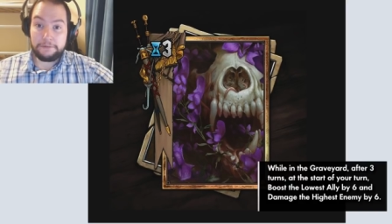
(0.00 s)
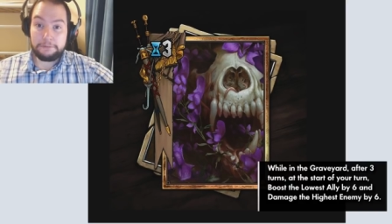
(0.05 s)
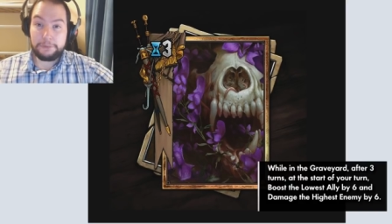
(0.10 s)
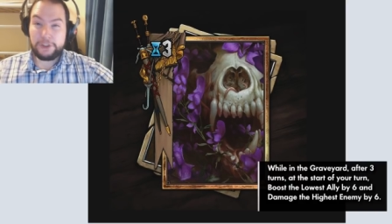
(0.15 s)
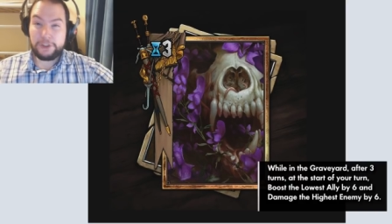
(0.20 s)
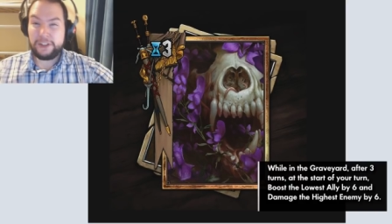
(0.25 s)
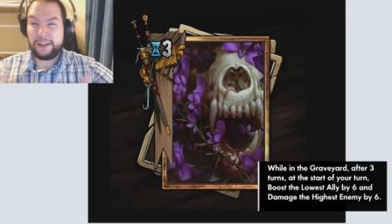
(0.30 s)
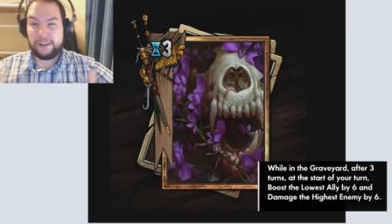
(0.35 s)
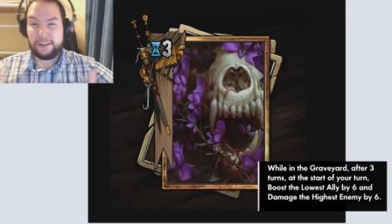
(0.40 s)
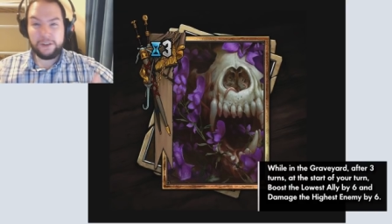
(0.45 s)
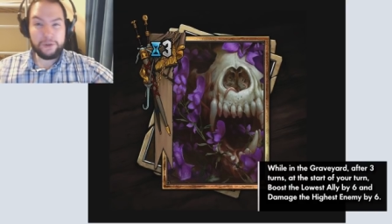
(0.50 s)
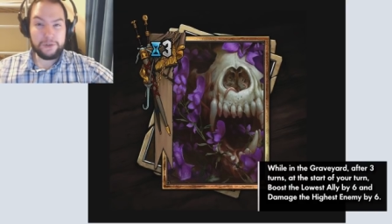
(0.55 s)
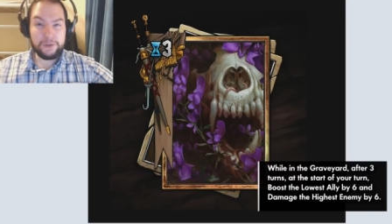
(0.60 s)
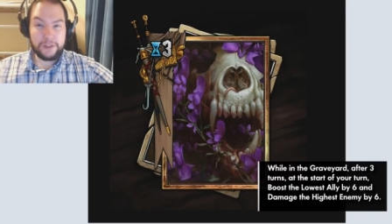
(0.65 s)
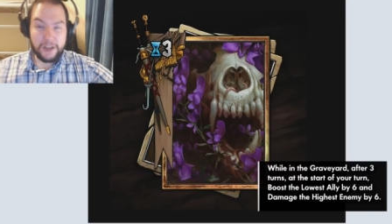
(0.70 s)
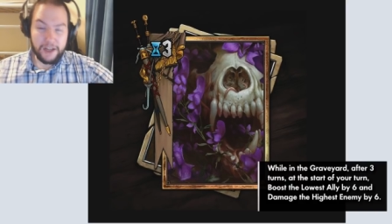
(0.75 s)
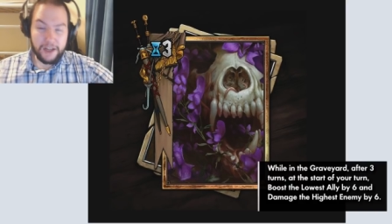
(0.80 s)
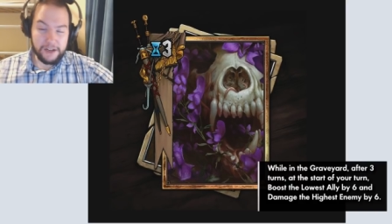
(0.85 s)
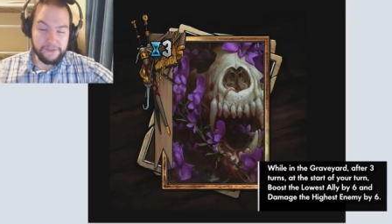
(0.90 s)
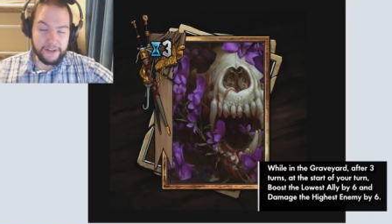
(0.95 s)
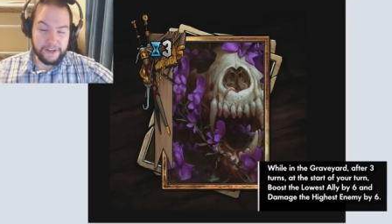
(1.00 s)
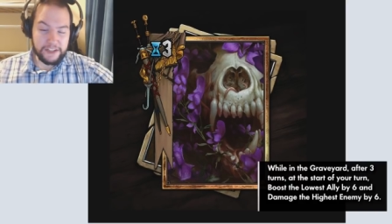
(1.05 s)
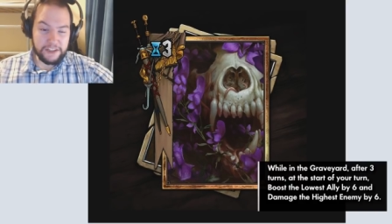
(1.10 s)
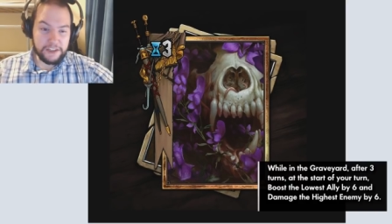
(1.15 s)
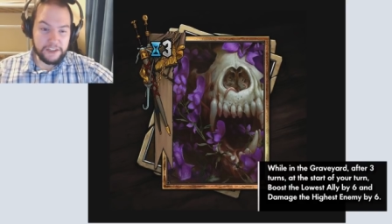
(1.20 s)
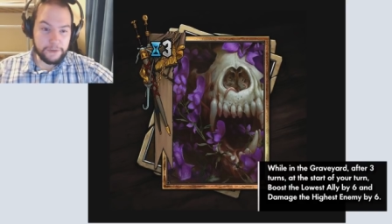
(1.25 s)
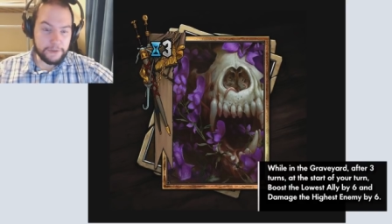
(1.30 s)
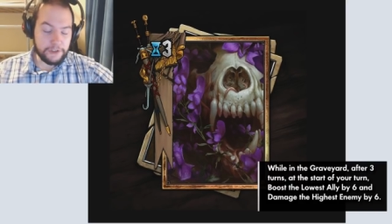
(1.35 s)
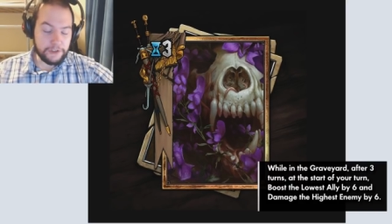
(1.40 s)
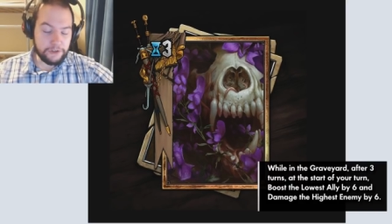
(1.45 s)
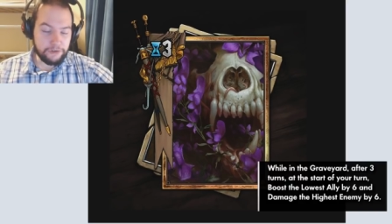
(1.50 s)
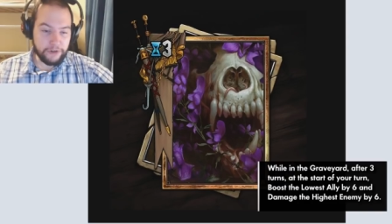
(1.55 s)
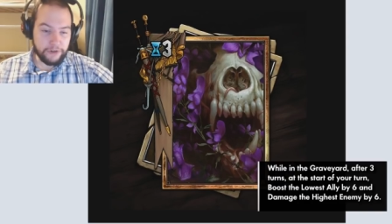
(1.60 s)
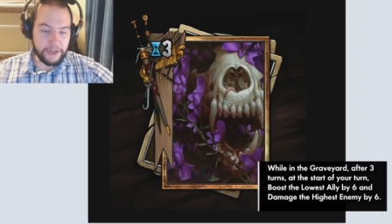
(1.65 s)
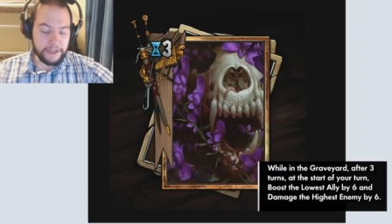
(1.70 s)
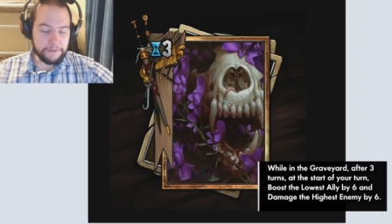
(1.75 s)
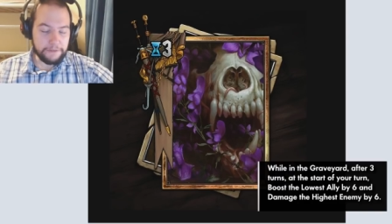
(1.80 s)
but you didn't lose card advantage, which is great.